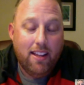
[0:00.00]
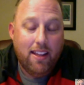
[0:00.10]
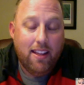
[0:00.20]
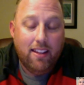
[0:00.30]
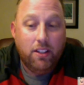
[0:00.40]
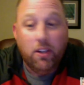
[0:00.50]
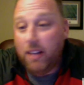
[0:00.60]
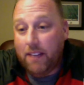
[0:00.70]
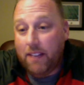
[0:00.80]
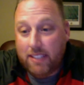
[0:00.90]
you don't
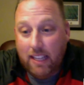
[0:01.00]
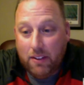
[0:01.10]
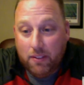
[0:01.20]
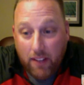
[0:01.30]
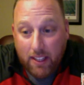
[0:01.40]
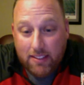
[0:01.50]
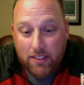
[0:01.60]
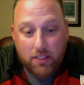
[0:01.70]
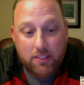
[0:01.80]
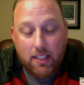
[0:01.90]
have to sacrifice
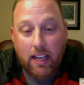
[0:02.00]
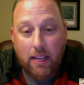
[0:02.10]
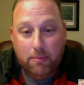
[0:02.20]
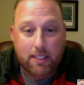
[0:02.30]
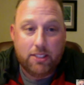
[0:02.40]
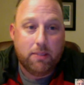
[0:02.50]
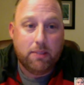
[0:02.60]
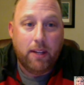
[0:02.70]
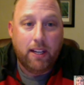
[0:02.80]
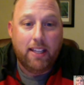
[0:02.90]
your time to get your
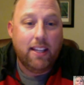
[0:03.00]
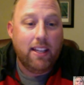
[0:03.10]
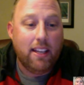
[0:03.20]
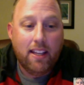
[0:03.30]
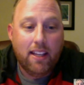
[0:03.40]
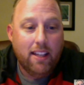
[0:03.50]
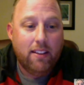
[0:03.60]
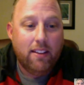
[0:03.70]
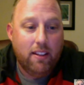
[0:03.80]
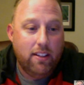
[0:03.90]
money. And
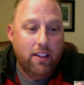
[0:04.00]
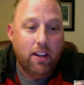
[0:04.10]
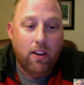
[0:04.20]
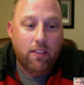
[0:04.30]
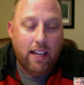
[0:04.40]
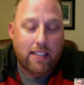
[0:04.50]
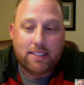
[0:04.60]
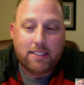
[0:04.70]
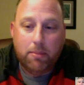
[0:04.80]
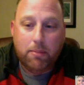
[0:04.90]
that's
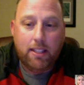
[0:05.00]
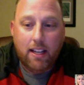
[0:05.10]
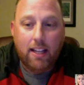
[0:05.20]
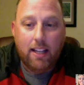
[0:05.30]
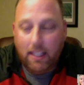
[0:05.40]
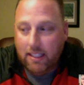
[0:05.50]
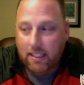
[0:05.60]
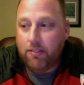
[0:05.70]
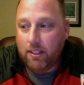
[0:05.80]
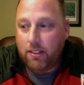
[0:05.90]
something that I
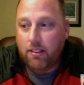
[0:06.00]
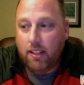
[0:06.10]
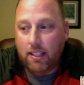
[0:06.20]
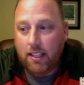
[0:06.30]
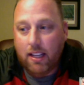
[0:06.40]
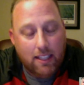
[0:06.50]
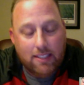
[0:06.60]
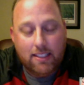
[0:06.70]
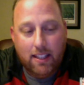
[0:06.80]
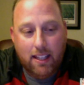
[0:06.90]
definitely do think, now that I
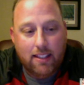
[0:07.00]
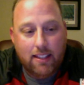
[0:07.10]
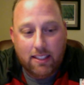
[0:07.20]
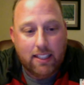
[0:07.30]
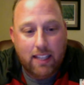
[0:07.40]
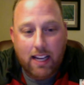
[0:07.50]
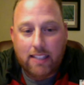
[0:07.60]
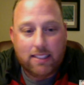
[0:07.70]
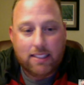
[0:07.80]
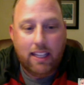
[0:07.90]
say that, the
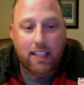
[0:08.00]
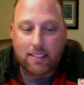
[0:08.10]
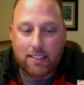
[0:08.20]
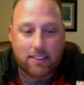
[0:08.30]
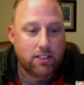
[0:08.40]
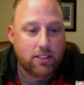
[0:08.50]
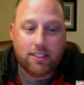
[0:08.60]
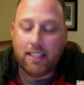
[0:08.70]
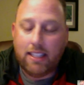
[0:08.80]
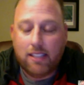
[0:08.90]
guys think, is there's
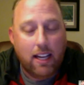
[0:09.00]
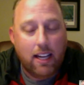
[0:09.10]
just that time